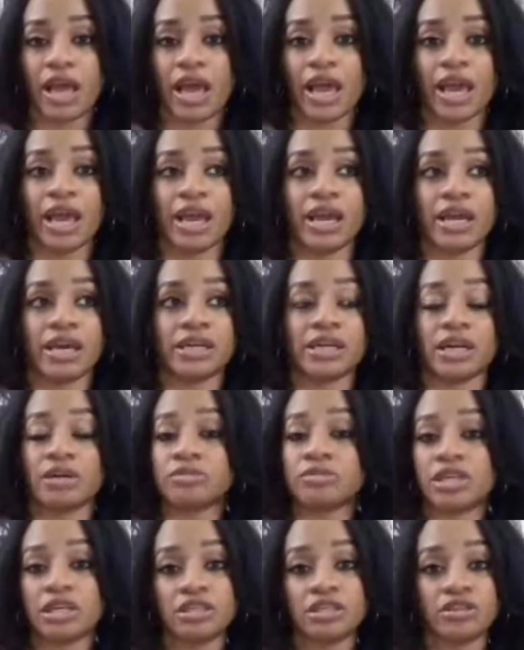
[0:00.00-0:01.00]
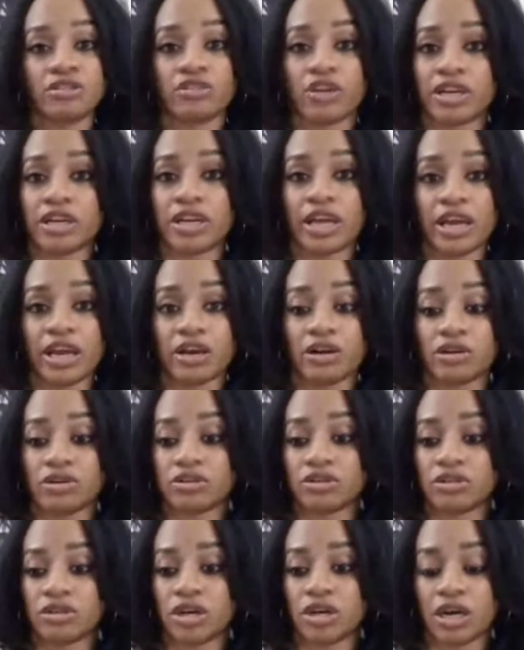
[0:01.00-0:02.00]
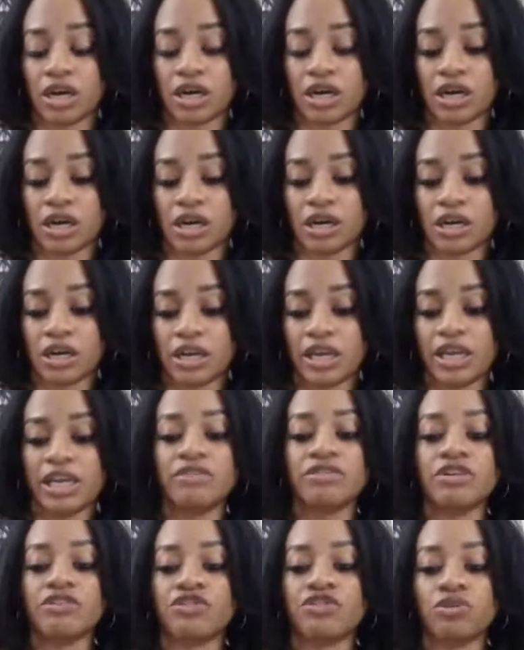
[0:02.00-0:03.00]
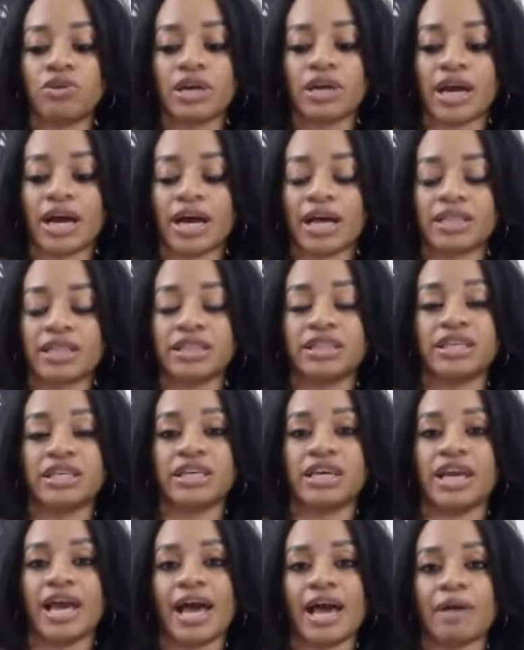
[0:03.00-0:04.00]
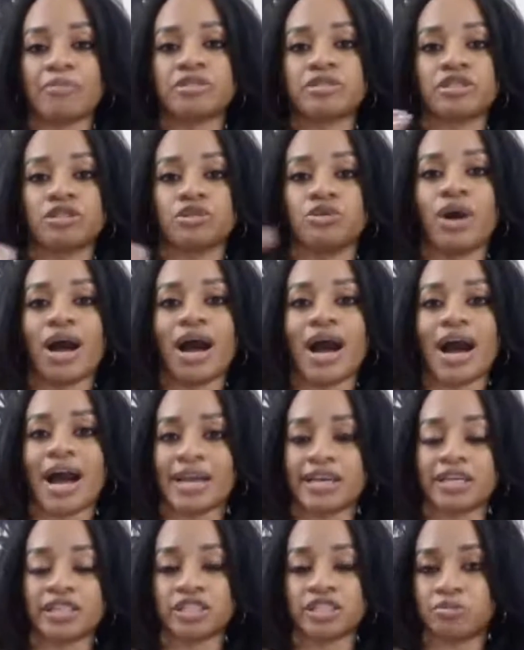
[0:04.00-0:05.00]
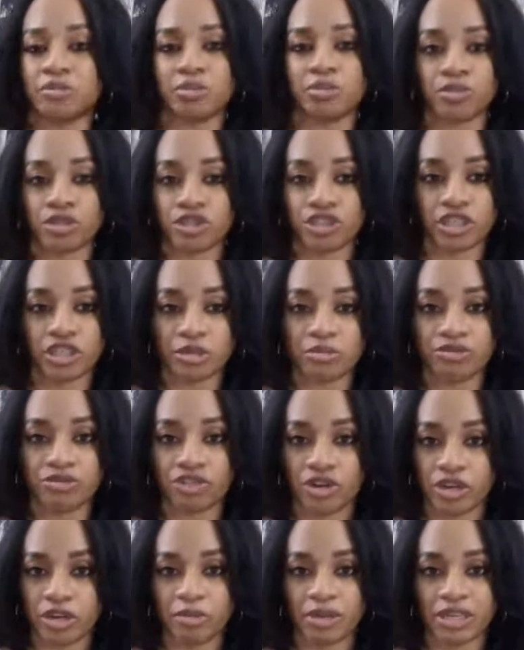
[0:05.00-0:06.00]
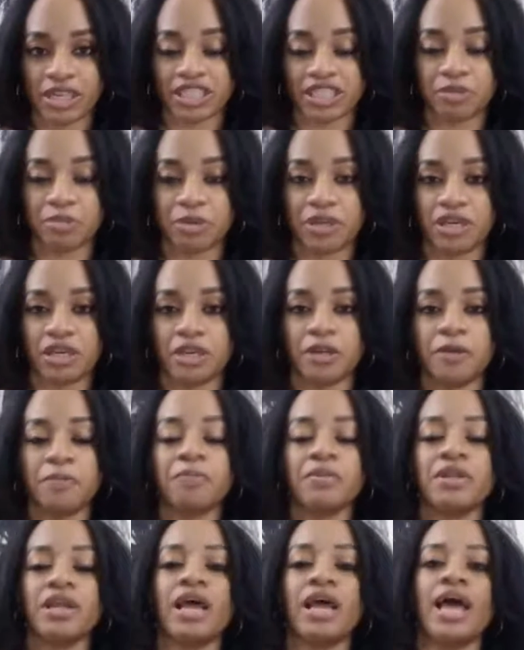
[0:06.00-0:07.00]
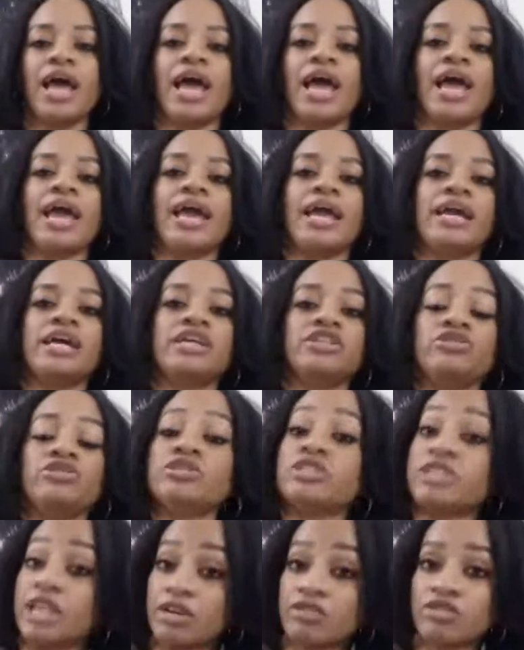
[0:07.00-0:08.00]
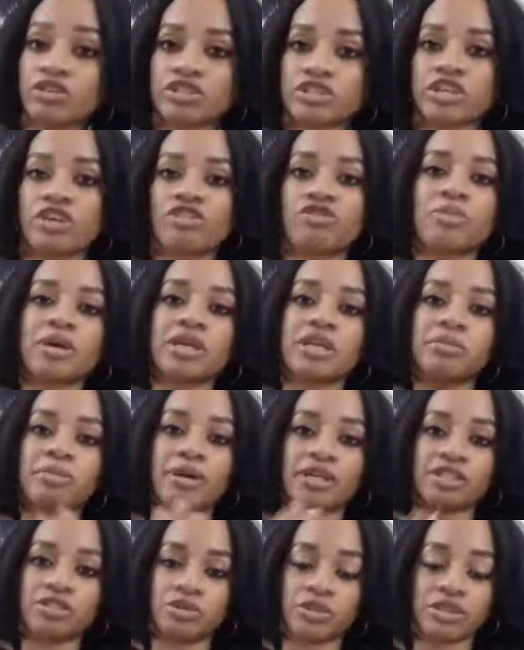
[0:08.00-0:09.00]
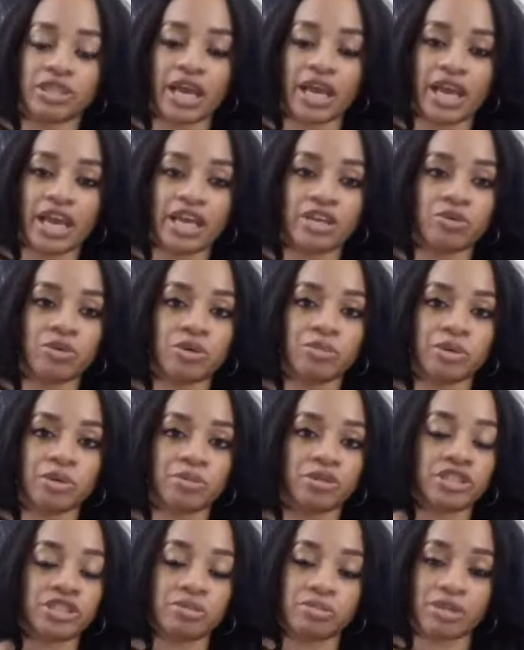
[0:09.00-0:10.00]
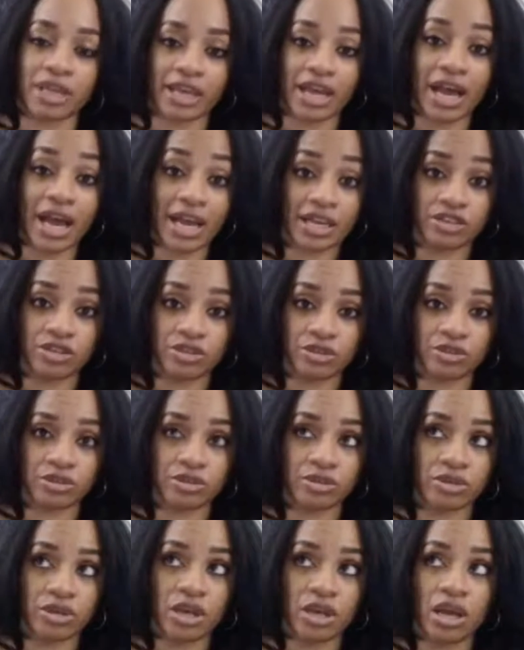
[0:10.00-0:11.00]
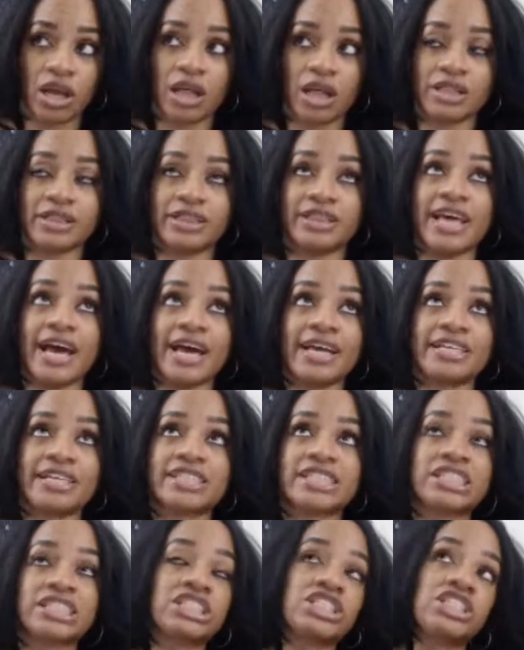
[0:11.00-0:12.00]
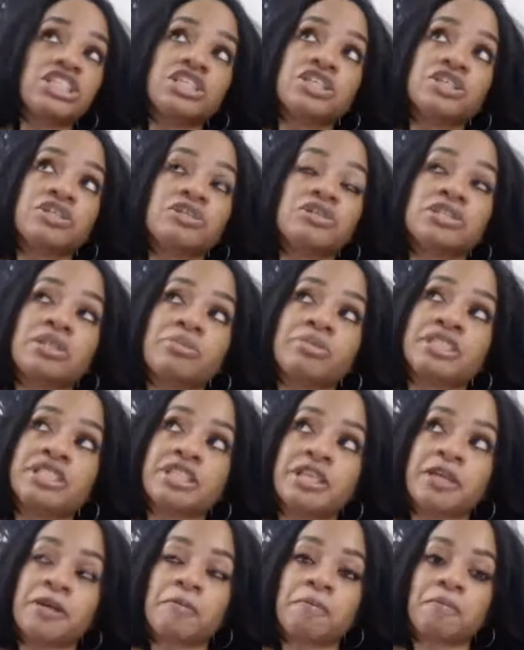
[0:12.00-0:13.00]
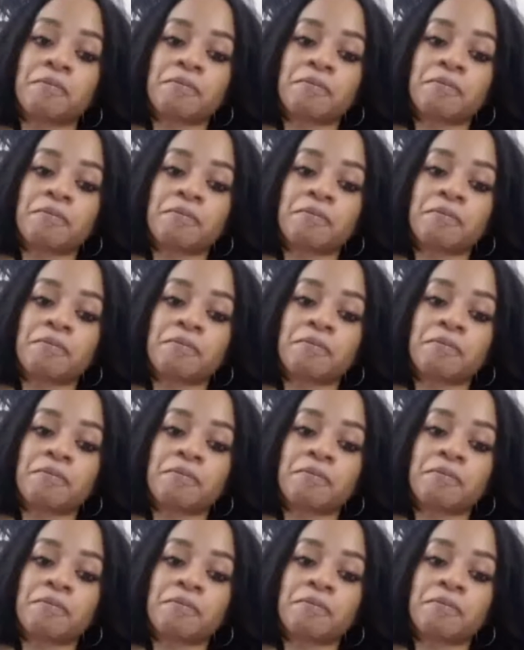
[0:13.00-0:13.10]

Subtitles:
And I'm telling you right now, even if you got the absolute highest membership for MLSP and you save yourself money by doing the annual membership like I do, that is still, let me see.